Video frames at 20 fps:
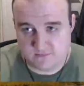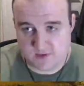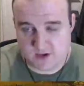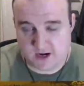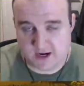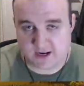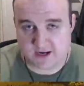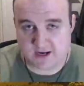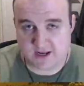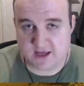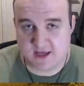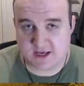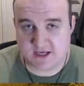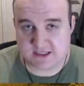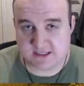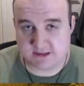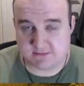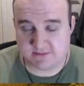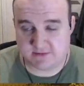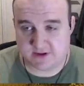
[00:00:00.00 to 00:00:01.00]
I can hear
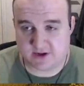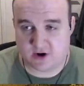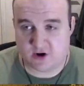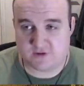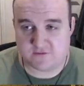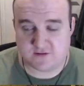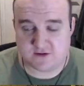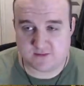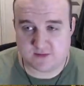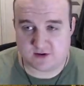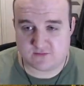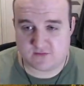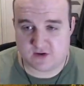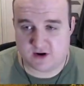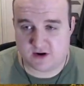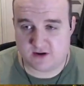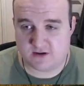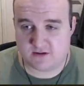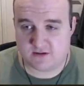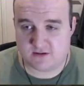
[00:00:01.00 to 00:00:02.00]
something off to my
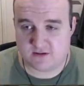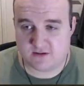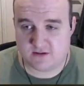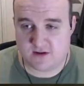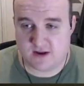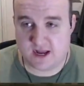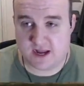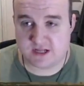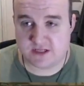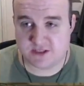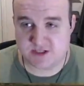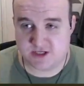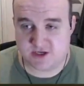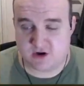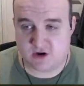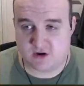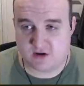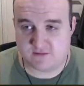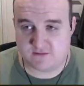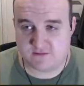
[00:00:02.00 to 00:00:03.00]
right. Engine
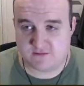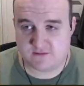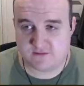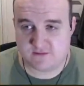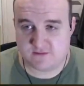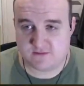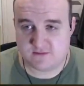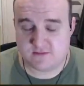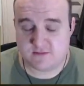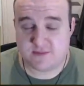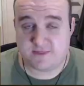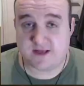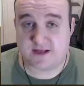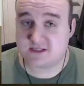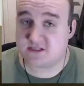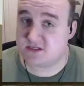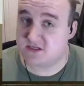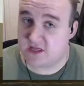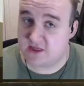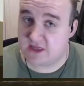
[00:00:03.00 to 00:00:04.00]
off. That's
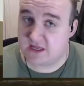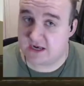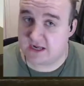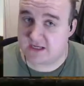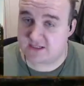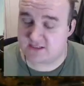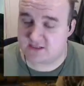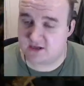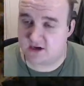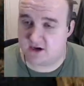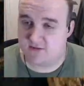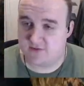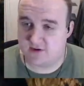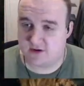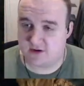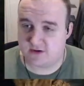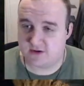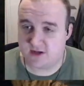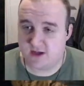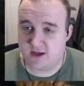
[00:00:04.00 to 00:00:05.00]
another lesson that I've
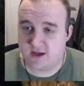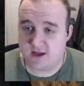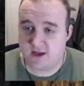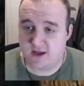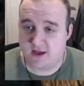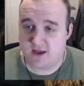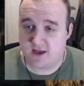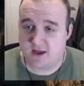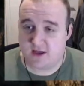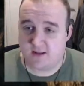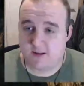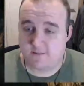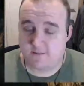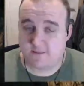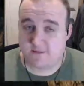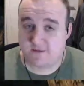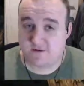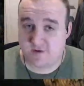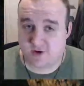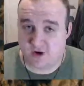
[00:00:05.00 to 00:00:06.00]
learned.
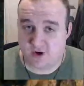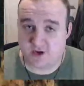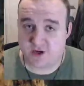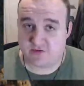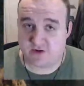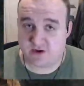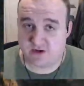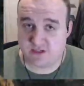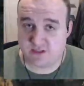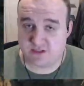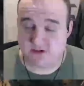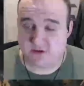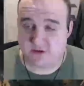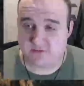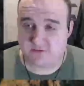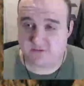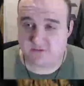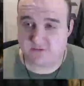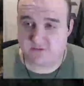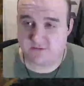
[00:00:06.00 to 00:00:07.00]
Turn your engine
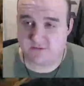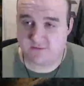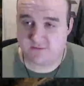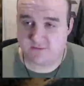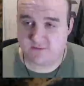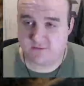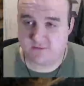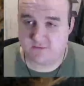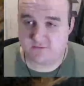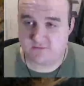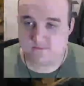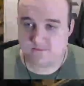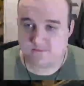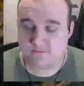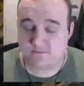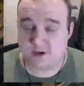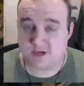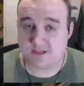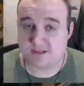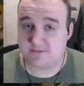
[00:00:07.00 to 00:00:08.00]
off,
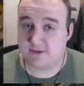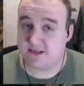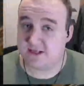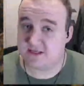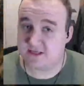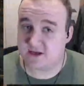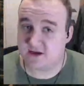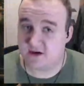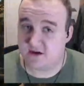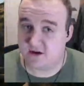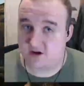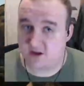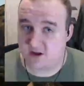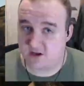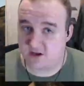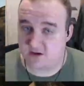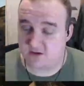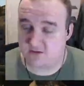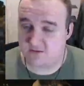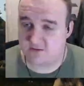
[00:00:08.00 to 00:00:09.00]
because it means they can't hear
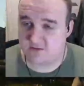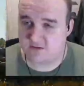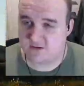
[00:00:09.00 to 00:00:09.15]
you.